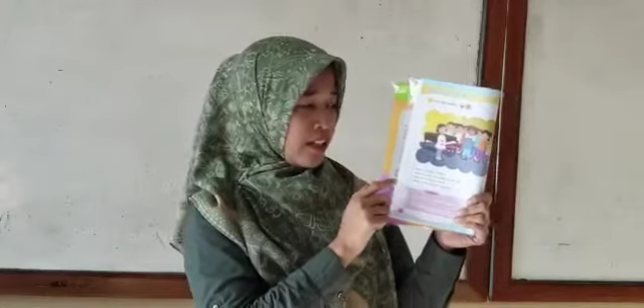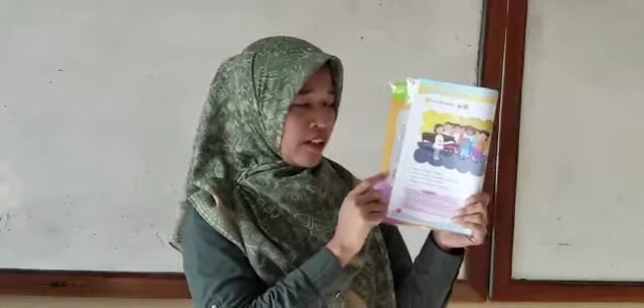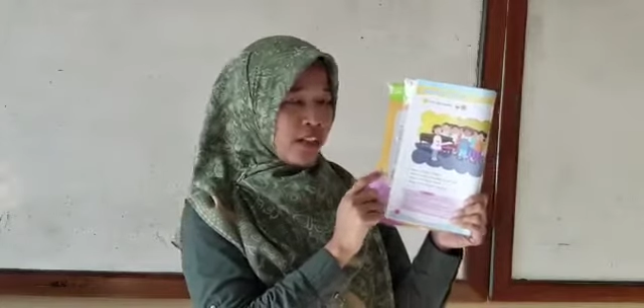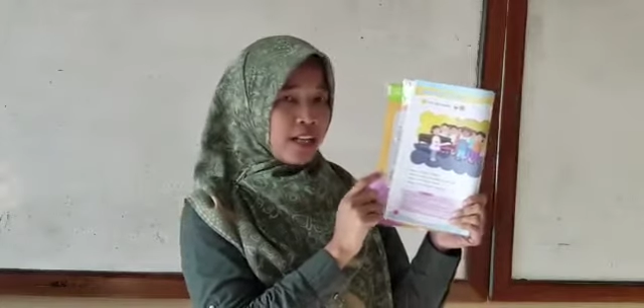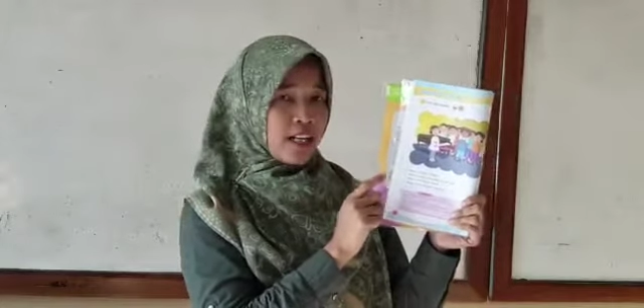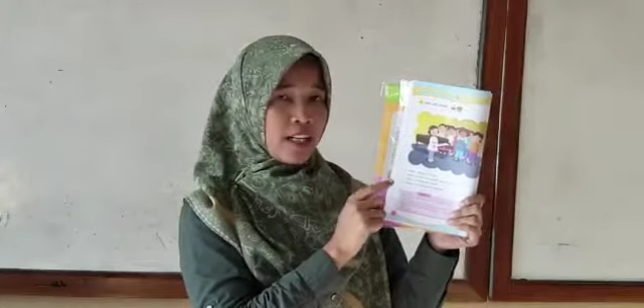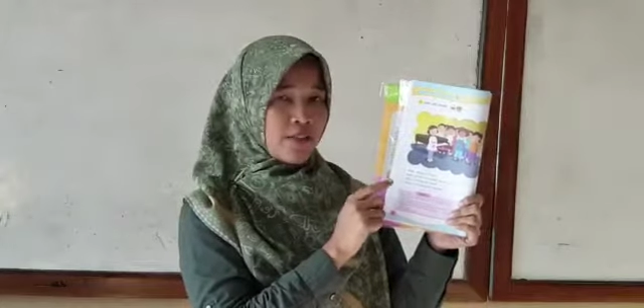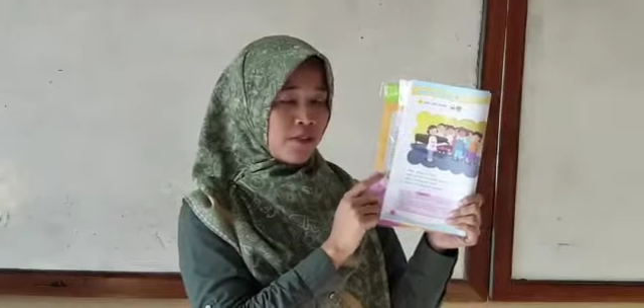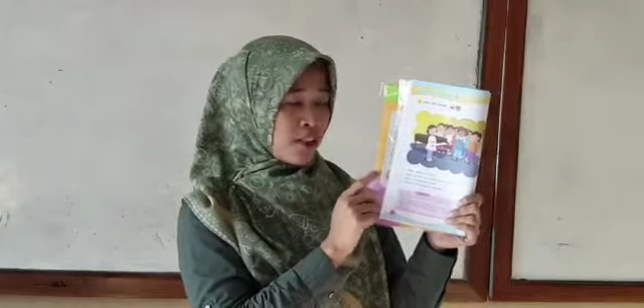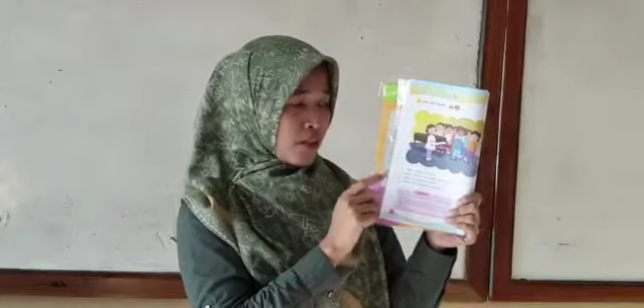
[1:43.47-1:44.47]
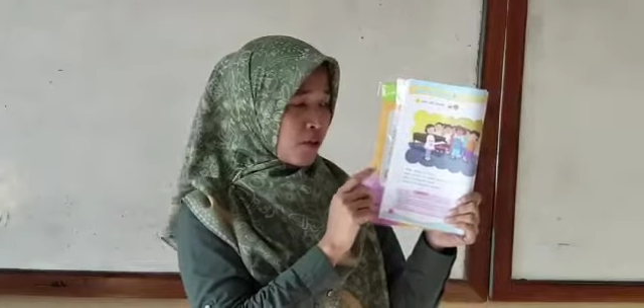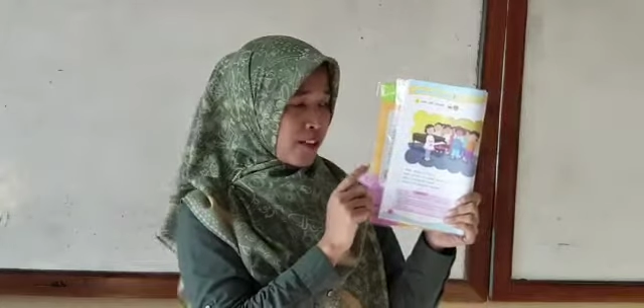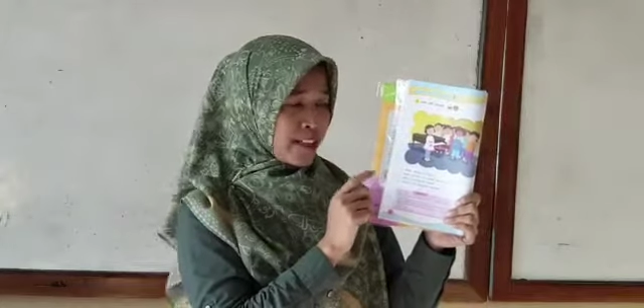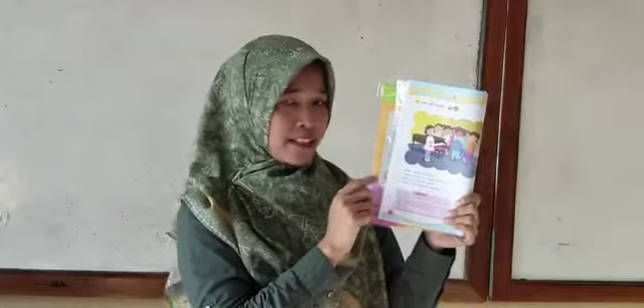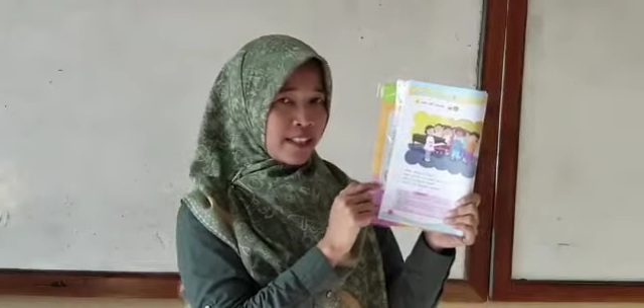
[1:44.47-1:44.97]
There are 4
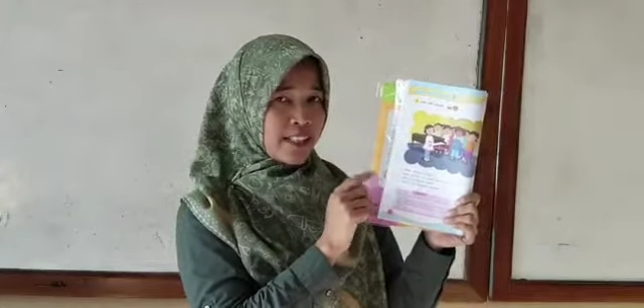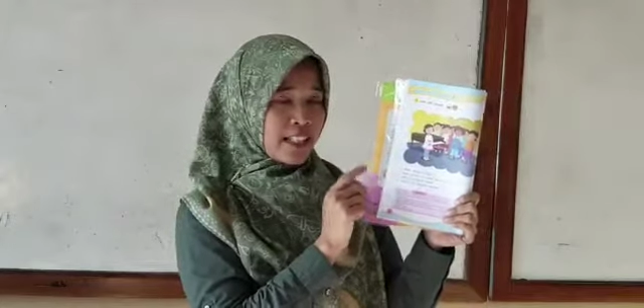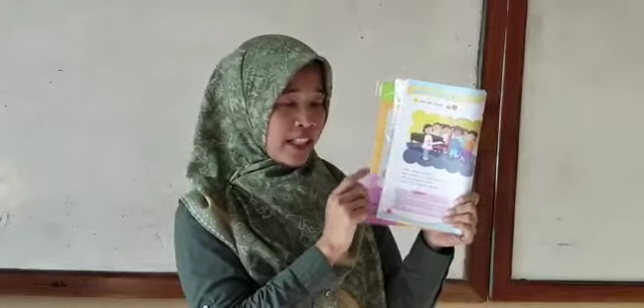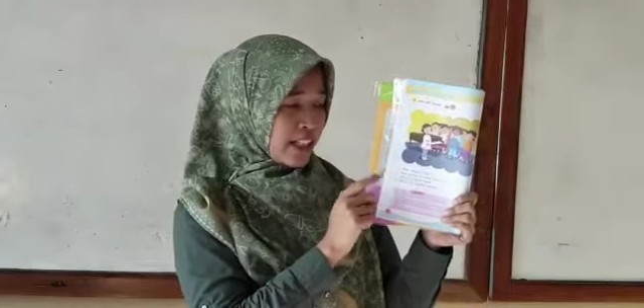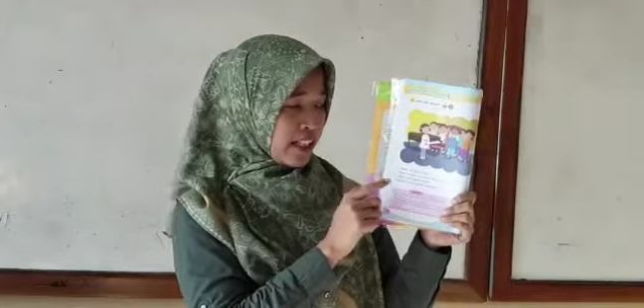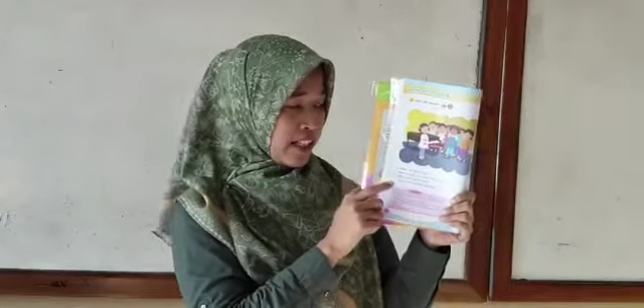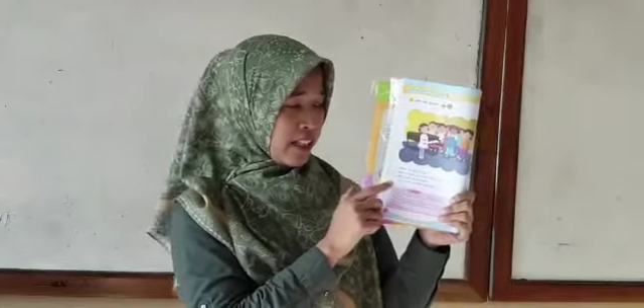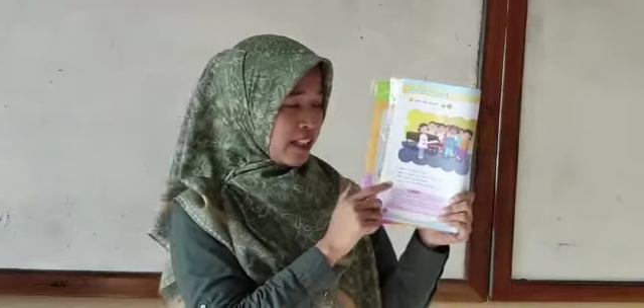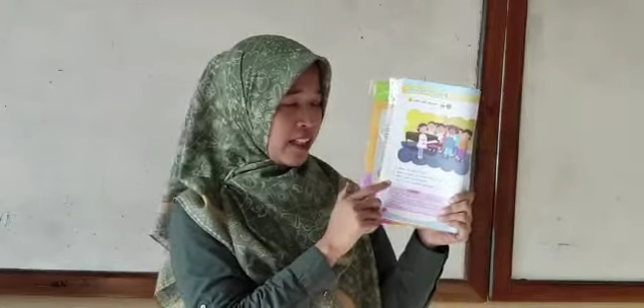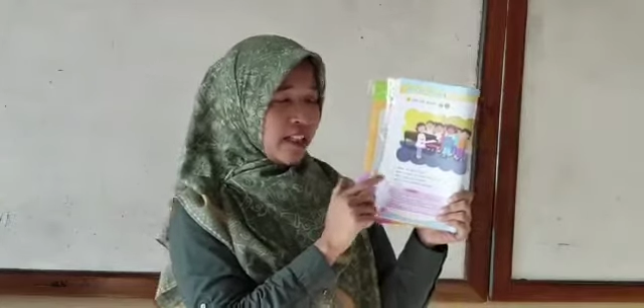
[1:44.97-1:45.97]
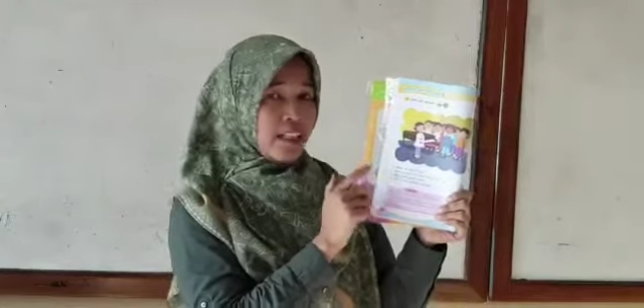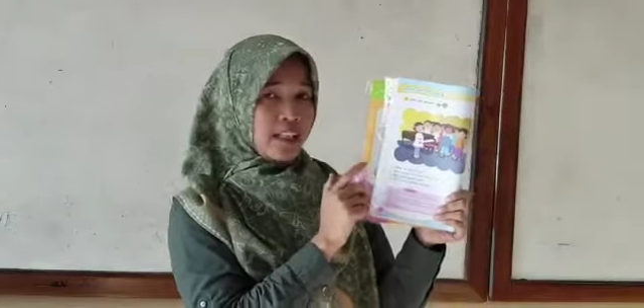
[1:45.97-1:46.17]
questions here.